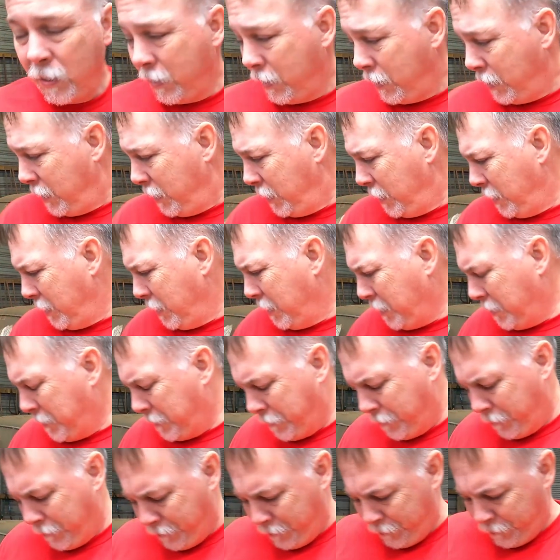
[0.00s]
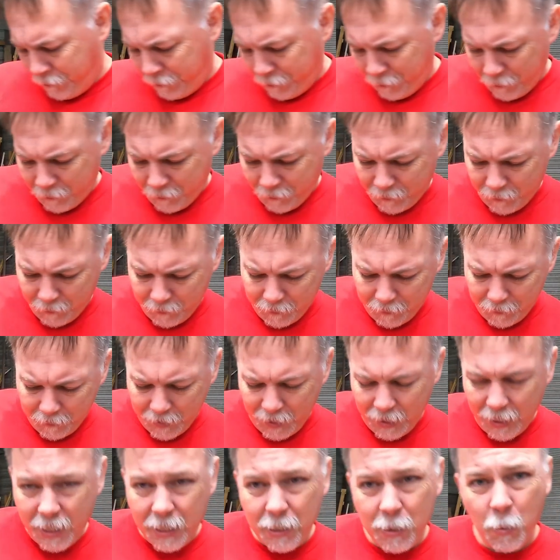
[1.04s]
and
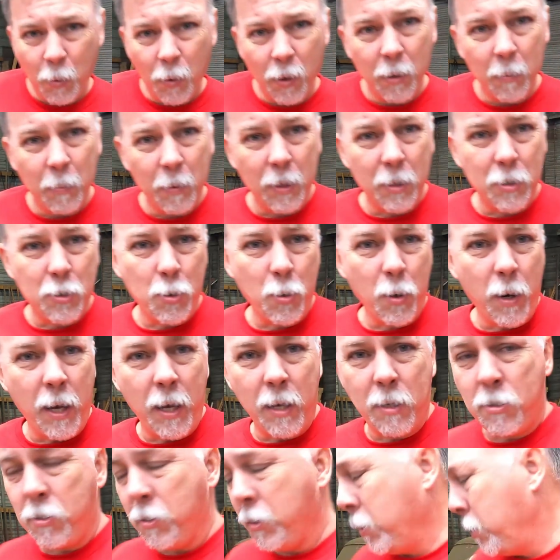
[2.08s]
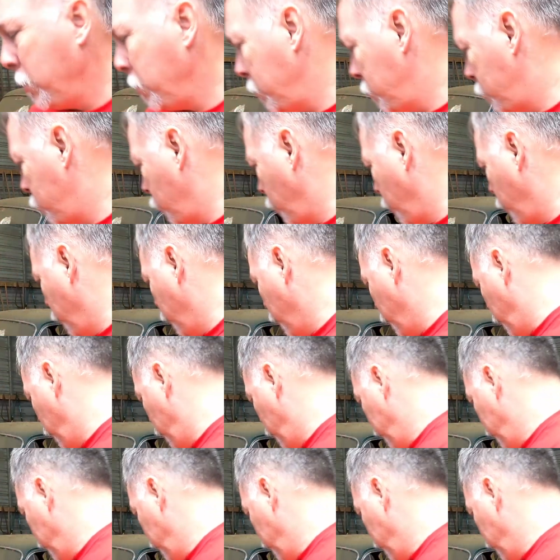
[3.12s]
it had quite a bit of trash in it. So